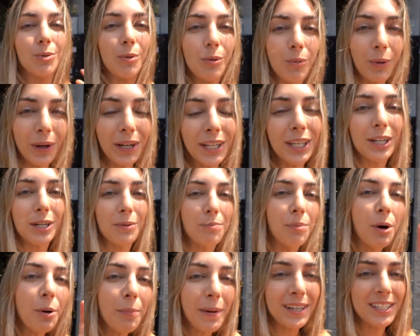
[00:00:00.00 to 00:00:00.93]
So we wanna get her
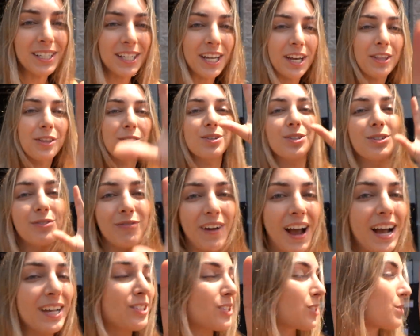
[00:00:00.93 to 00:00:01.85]
put back together as
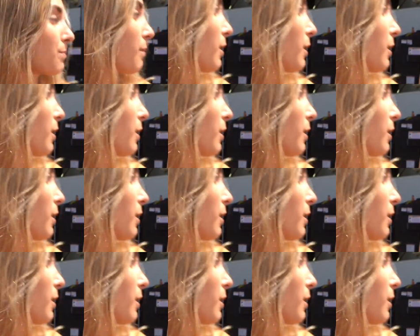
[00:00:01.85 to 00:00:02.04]
fast as